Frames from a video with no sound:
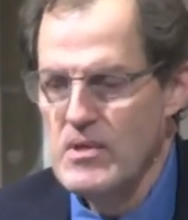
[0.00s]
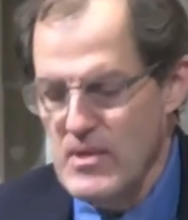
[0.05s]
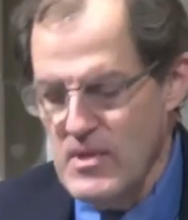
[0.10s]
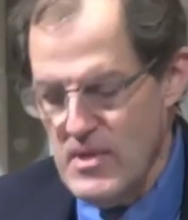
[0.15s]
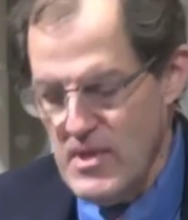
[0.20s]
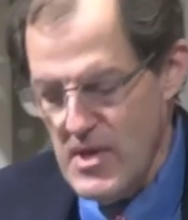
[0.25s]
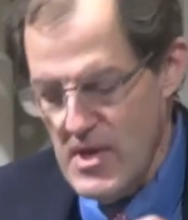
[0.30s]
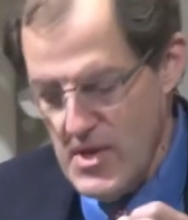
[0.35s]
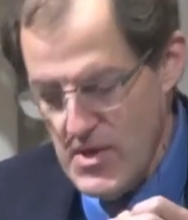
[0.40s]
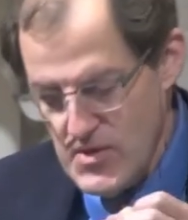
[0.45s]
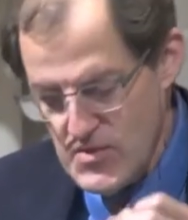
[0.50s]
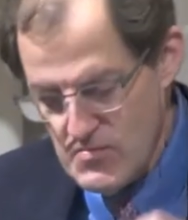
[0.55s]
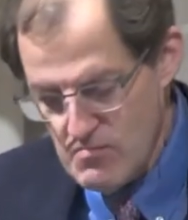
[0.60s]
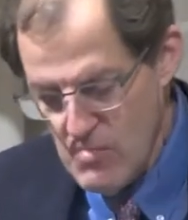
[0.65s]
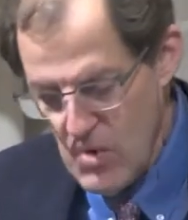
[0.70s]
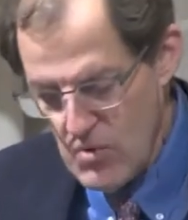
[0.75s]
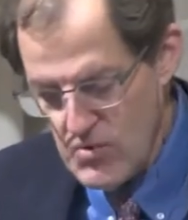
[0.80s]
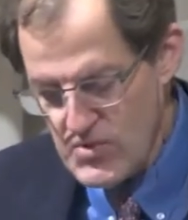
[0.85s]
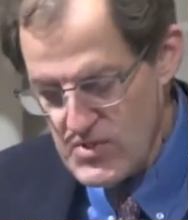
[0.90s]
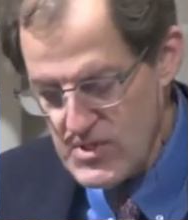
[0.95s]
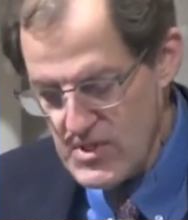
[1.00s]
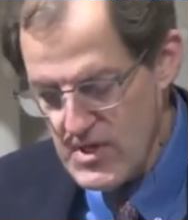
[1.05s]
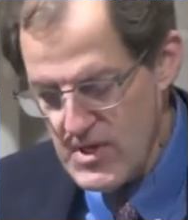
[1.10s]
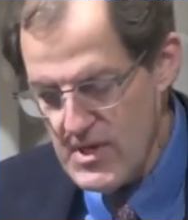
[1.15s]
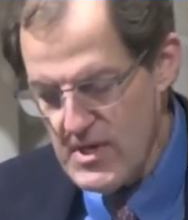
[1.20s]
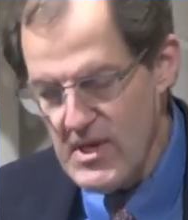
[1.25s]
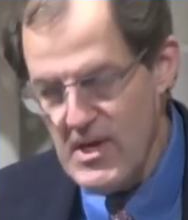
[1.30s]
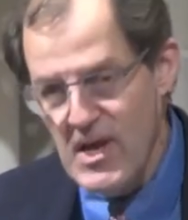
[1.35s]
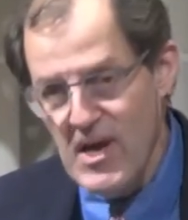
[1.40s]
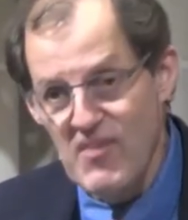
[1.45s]
It is
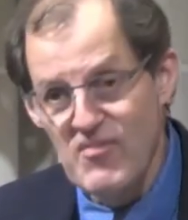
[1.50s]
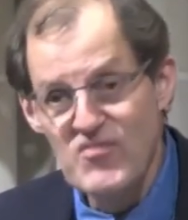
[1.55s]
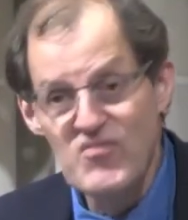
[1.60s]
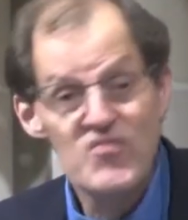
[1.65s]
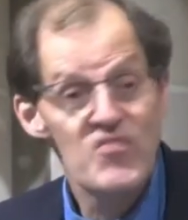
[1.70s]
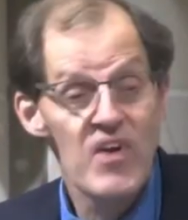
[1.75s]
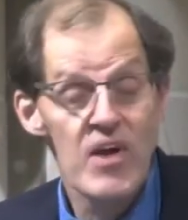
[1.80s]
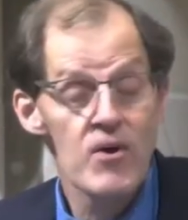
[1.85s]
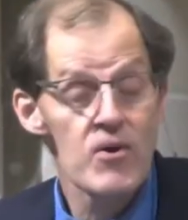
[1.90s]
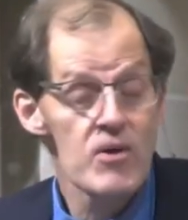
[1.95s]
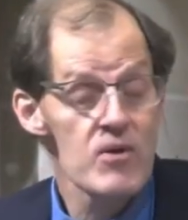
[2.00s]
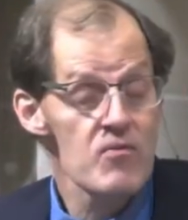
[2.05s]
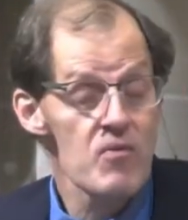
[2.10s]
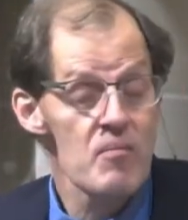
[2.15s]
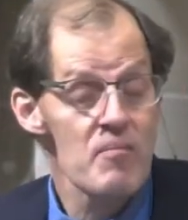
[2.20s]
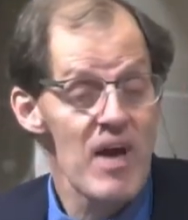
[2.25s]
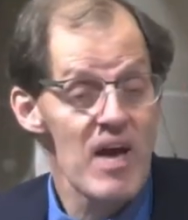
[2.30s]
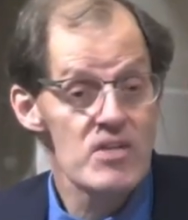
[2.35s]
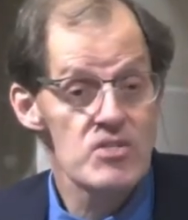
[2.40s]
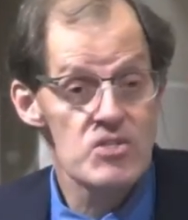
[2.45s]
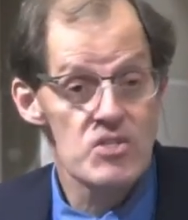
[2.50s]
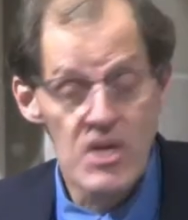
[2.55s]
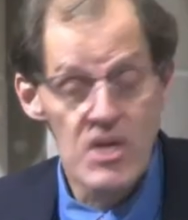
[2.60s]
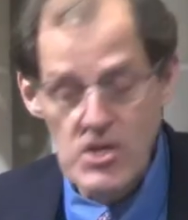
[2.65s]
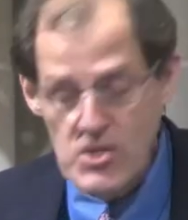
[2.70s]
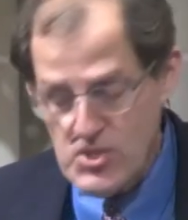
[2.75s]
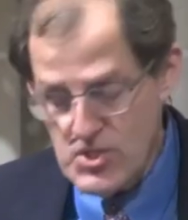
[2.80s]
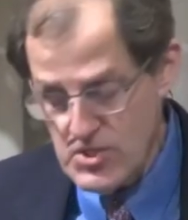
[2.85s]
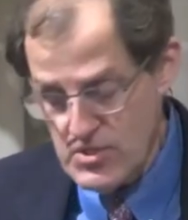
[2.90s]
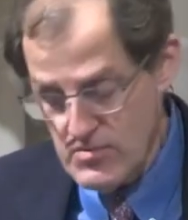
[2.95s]
mostly a failure of
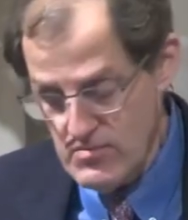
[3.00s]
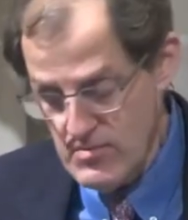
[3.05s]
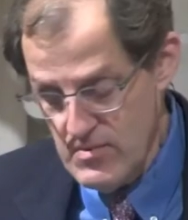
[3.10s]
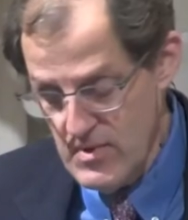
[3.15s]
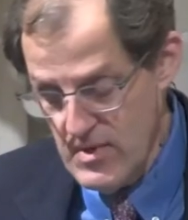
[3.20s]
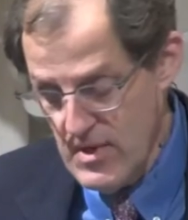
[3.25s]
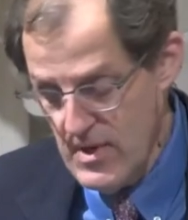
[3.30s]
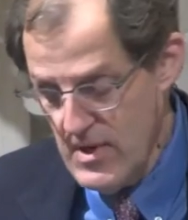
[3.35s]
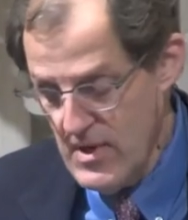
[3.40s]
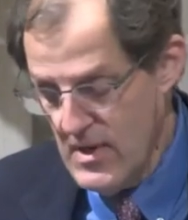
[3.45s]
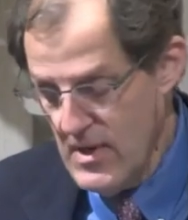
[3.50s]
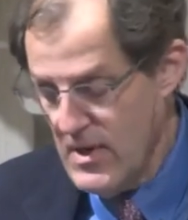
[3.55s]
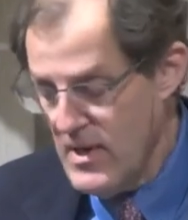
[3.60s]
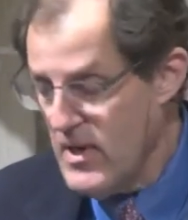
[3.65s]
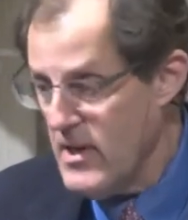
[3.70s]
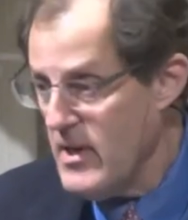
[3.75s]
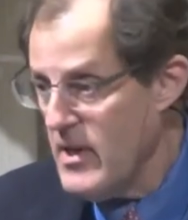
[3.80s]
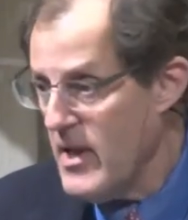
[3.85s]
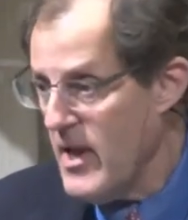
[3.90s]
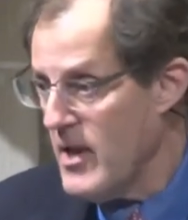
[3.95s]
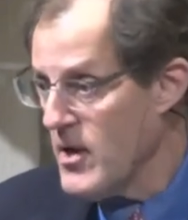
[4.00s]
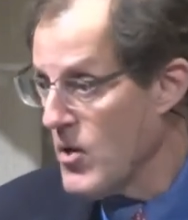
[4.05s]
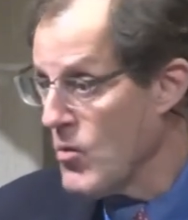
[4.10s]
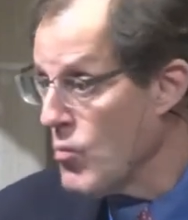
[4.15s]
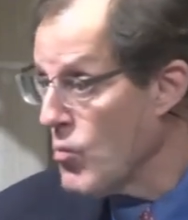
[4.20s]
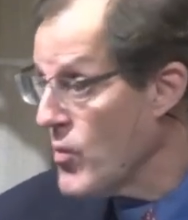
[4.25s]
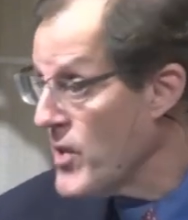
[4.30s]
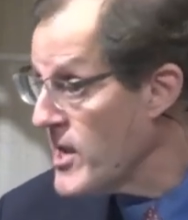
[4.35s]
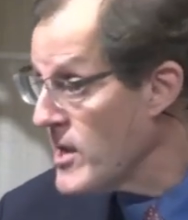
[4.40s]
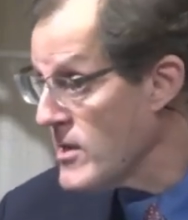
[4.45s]
imagination and a
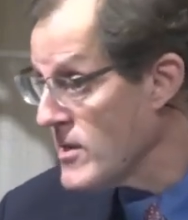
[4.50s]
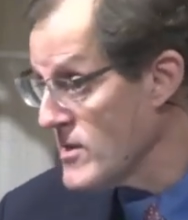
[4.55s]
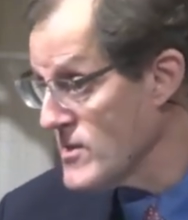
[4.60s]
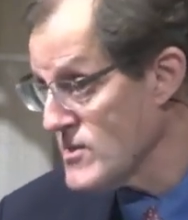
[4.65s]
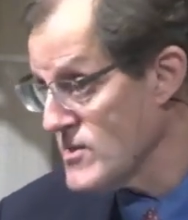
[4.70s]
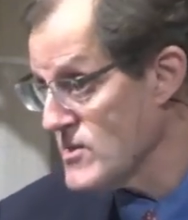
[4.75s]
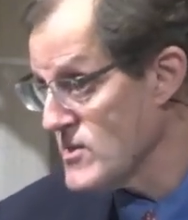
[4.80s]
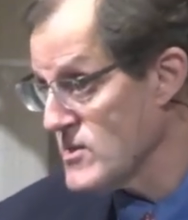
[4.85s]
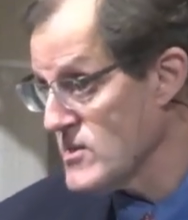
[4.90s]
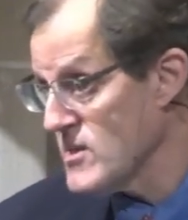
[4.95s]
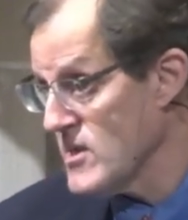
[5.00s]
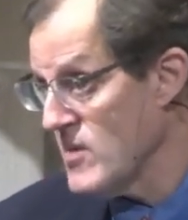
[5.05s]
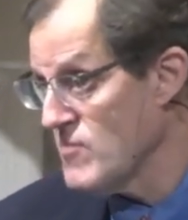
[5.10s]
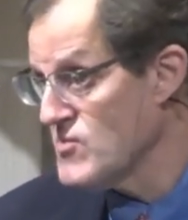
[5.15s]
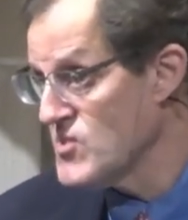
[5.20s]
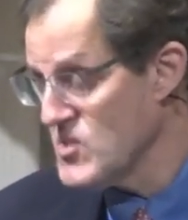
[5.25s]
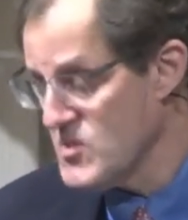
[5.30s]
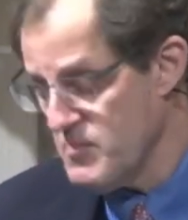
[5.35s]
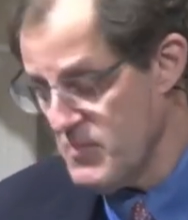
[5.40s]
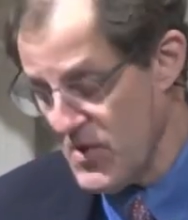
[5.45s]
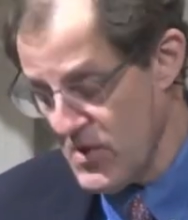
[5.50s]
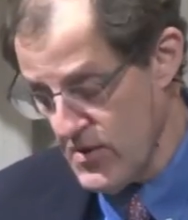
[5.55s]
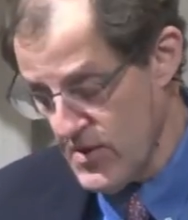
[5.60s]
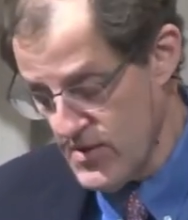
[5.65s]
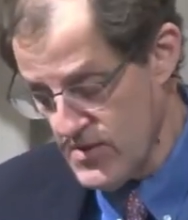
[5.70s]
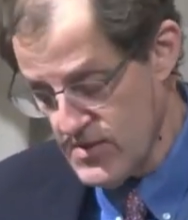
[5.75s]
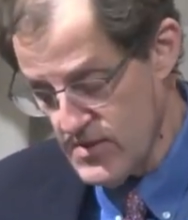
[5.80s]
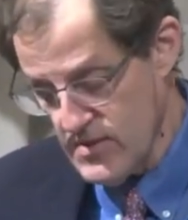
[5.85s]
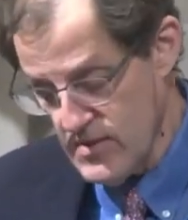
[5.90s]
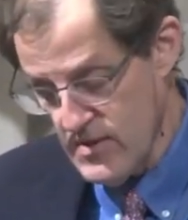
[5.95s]
weakness of
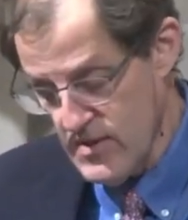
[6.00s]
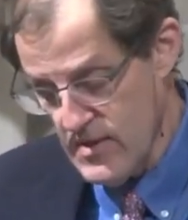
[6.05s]
spirit.